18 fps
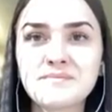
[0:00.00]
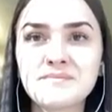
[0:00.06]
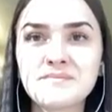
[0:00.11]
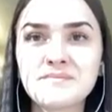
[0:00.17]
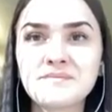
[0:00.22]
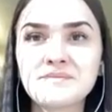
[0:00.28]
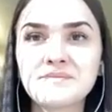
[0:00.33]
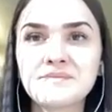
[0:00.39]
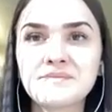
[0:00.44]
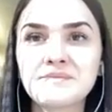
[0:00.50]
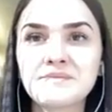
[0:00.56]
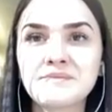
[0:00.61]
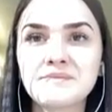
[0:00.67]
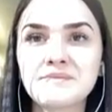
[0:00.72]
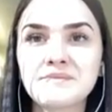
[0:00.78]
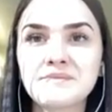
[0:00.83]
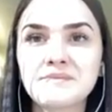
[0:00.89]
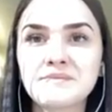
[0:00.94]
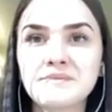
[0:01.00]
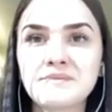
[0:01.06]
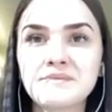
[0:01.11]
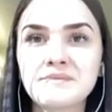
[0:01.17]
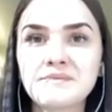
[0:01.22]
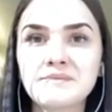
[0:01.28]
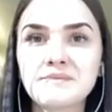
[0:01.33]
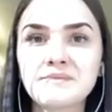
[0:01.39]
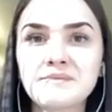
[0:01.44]

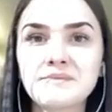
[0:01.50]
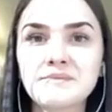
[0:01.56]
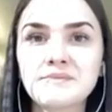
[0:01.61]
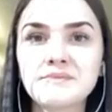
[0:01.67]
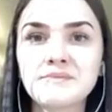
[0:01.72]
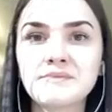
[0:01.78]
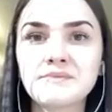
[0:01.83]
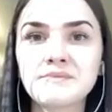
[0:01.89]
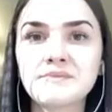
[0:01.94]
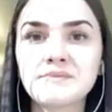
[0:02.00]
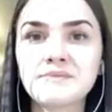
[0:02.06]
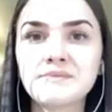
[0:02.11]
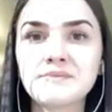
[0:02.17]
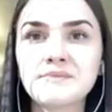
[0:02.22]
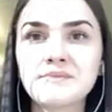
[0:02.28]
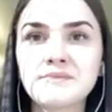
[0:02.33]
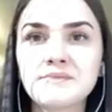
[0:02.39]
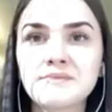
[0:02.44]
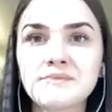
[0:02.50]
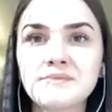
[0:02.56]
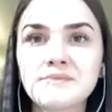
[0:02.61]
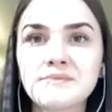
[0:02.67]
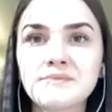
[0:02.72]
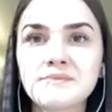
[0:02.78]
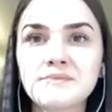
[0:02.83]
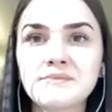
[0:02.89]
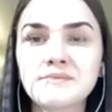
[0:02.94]

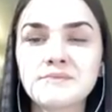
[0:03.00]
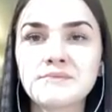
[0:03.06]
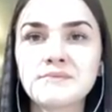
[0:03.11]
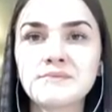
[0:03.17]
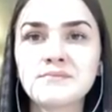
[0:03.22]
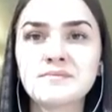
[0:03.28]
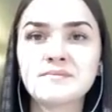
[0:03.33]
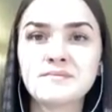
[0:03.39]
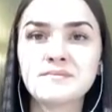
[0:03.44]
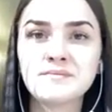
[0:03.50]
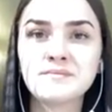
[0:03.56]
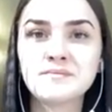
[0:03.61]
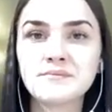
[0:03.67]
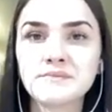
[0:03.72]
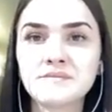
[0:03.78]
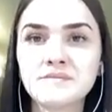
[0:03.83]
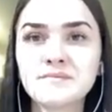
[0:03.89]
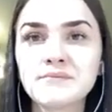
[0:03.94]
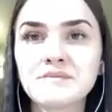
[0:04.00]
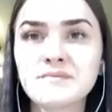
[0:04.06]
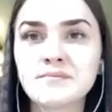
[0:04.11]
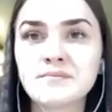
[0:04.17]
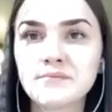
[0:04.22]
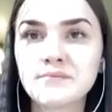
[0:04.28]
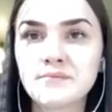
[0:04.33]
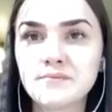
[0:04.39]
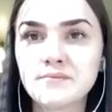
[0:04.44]

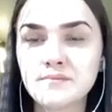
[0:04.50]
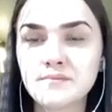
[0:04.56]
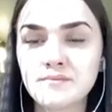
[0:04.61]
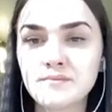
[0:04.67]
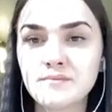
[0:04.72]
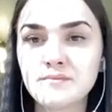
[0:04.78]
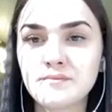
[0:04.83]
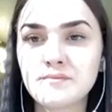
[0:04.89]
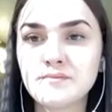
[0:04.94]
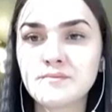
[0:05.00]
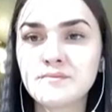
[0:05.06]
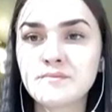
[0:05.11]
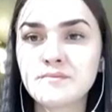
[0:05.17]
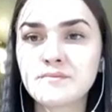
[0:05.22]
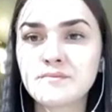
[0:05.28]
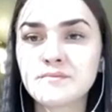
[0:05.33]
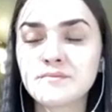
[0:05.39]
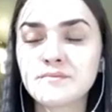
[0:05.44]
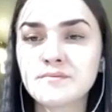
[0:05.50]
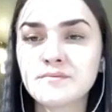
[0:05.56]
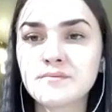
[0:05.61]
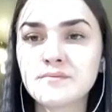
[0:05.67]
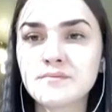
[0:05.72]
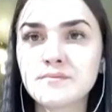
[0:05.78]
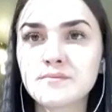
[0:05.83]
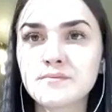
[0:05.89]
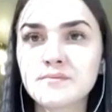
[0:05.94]

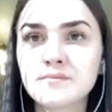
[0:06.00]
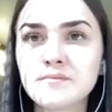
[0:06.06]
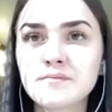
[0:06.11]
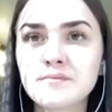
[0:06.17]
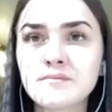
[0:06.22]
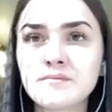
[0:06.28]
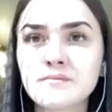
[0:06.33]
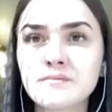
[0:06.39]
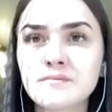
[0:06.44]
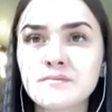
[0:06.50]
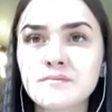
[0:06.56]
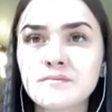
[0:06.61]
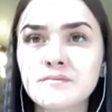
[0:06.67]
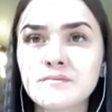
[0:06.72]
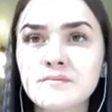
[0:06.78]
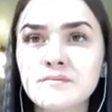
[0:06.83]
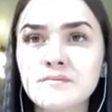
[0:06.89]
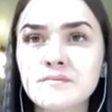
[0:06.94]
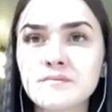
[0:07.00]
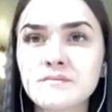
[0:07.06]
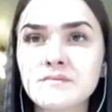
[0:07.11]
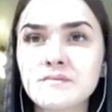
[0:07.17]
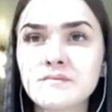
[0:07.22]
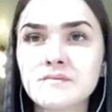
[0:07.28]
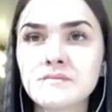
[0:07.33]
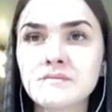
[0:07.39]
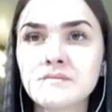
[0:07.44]

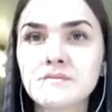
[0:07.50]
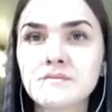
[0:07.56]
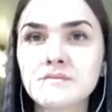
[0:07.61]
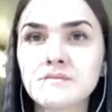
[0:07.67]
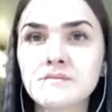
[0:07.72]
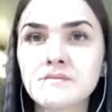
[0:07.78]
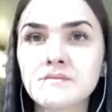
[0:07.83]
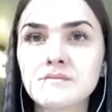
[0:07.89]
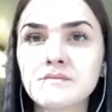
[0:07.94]
The person shown says nothing.